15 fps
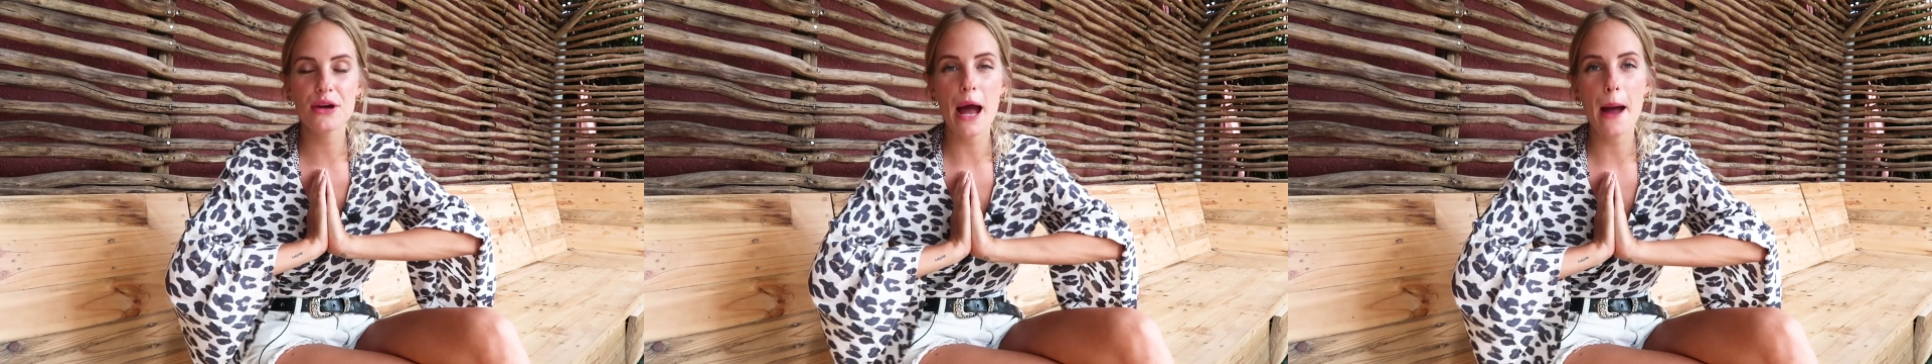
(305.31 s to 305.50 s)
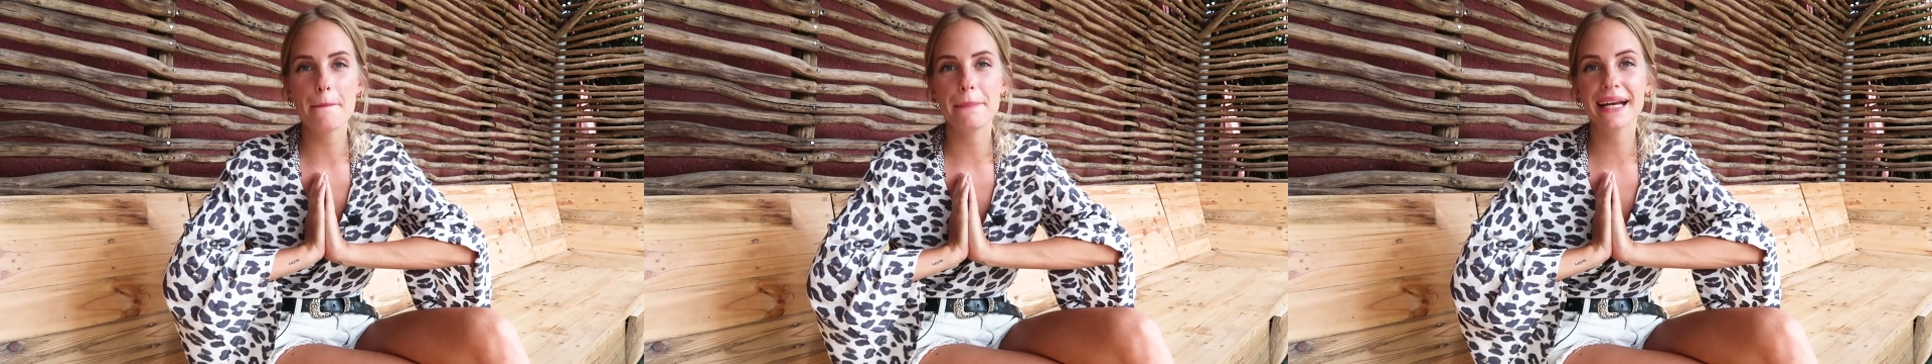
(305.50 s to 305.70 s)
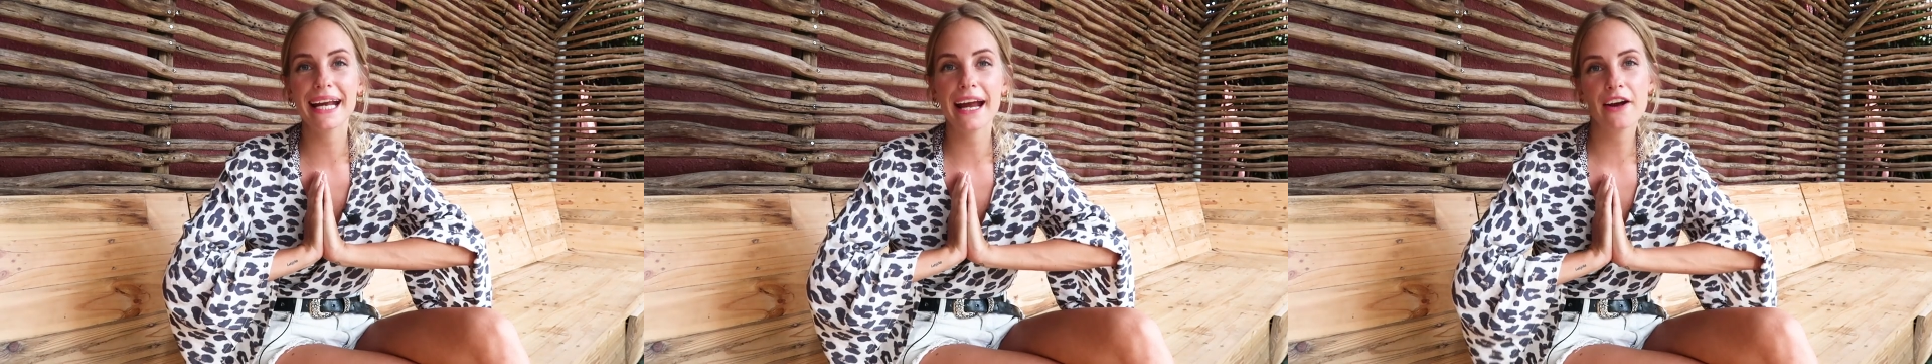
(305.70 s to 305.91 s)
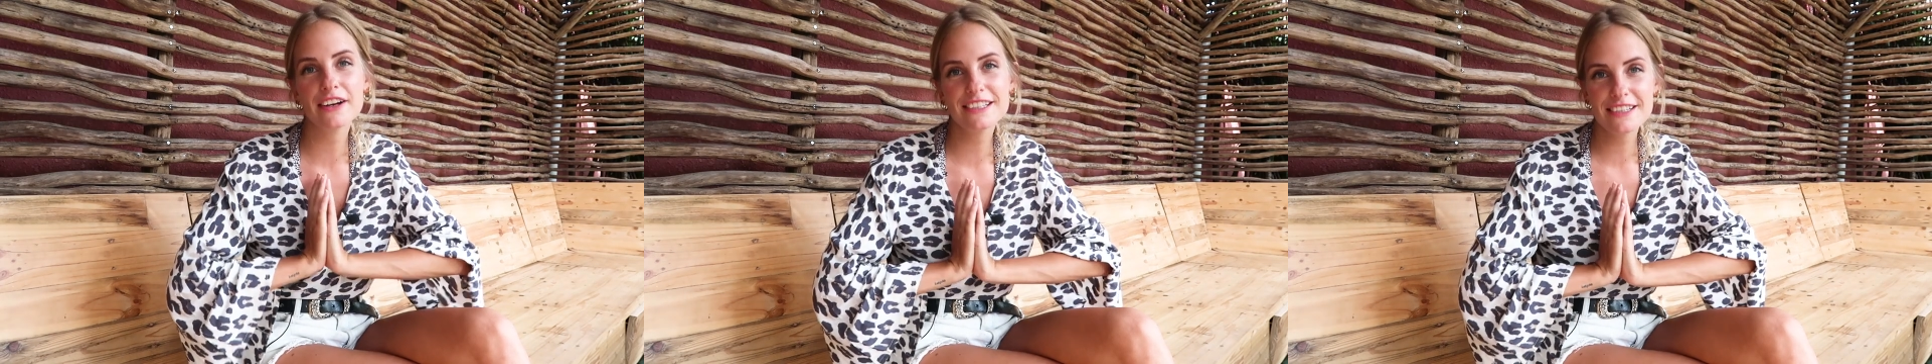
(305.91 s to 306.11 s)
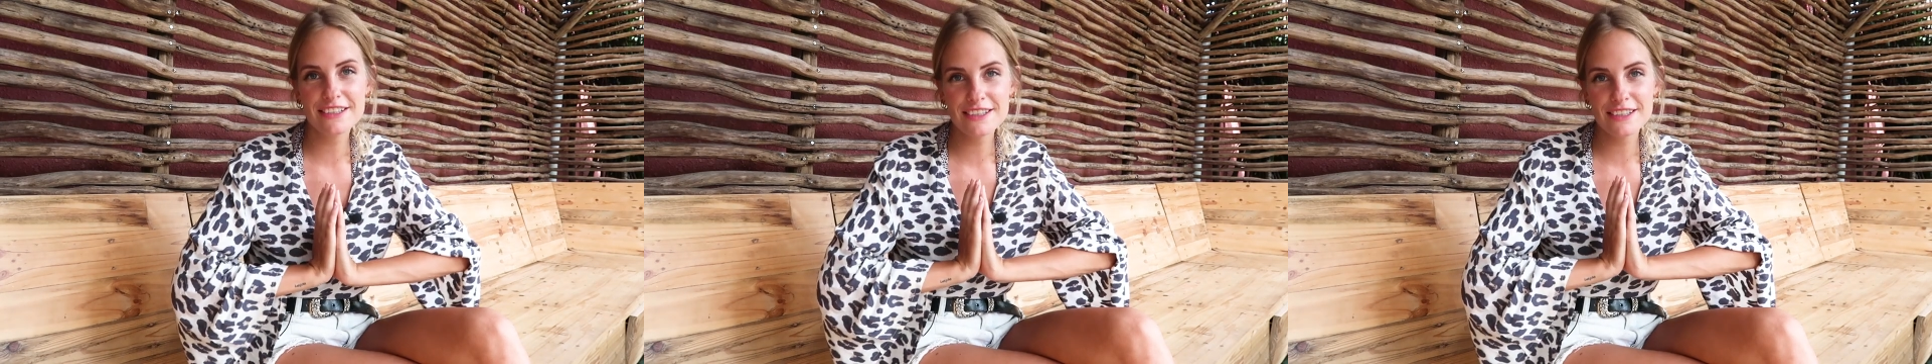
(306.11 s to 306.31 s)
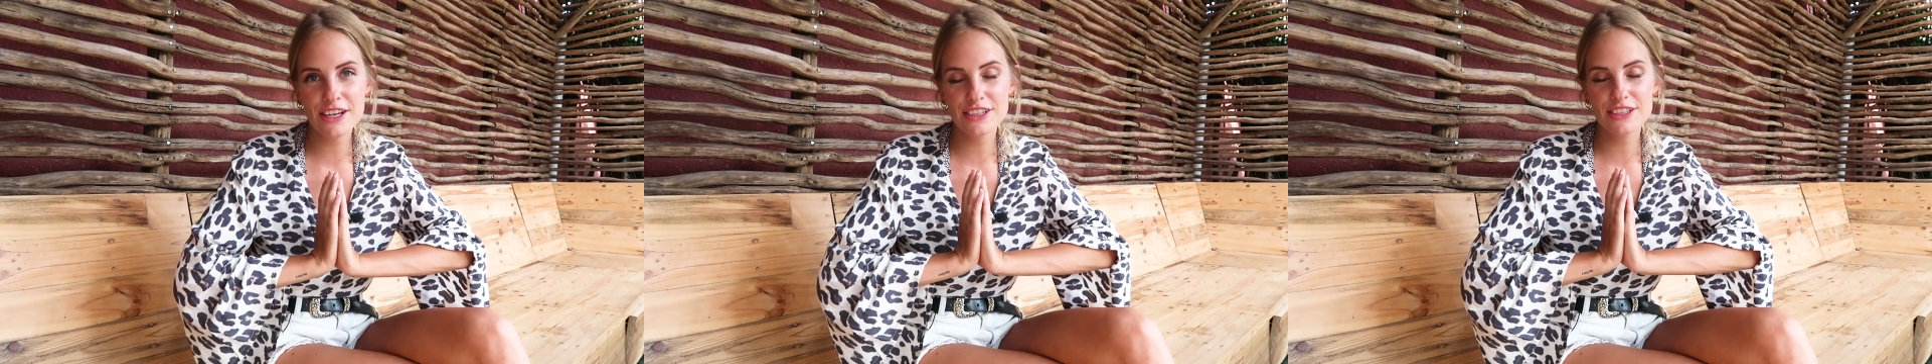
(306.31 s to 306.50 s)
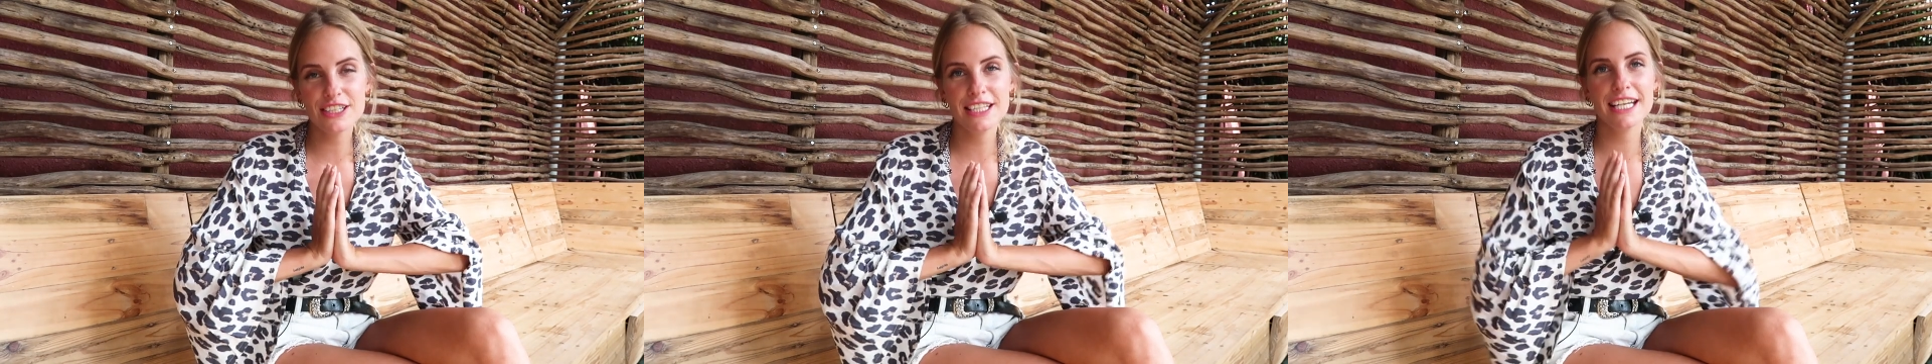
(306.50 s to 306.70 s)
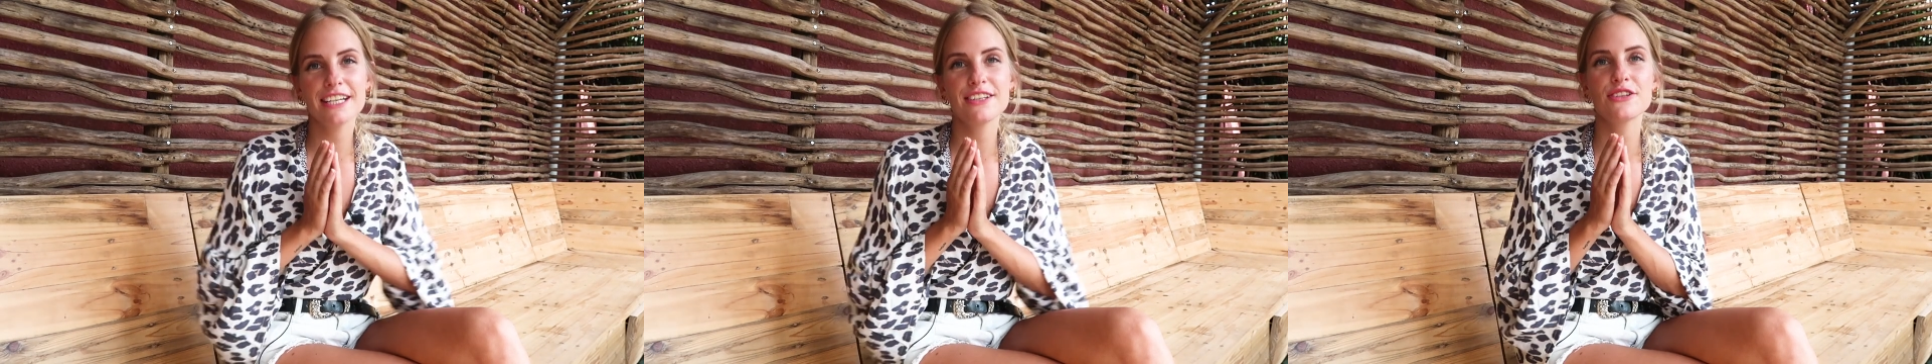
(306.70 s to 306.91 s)
to
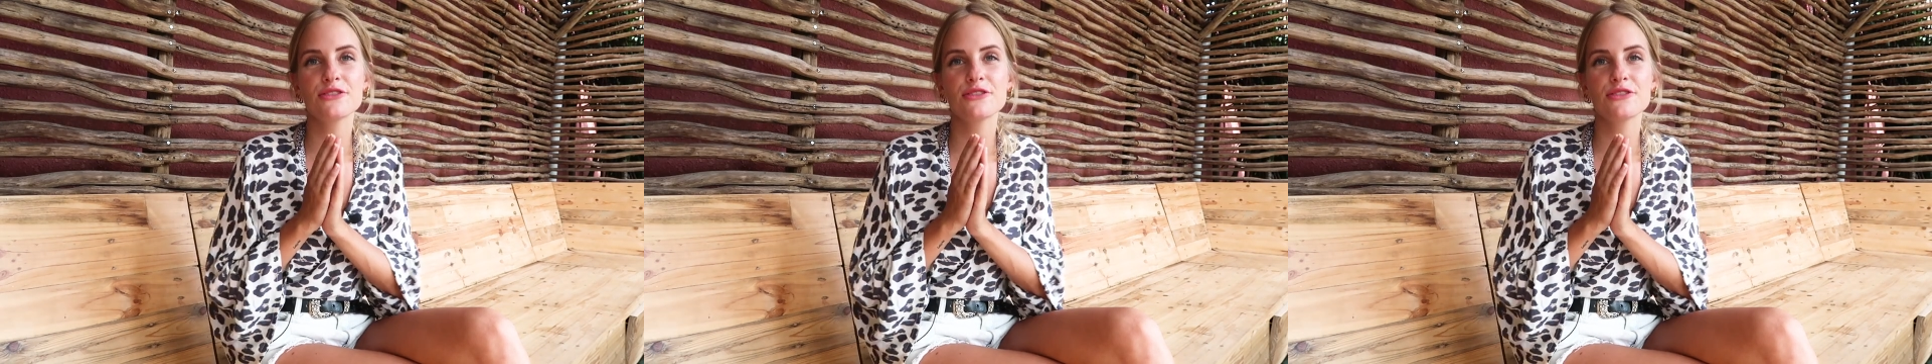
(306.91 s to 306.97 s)
epiccharacters.today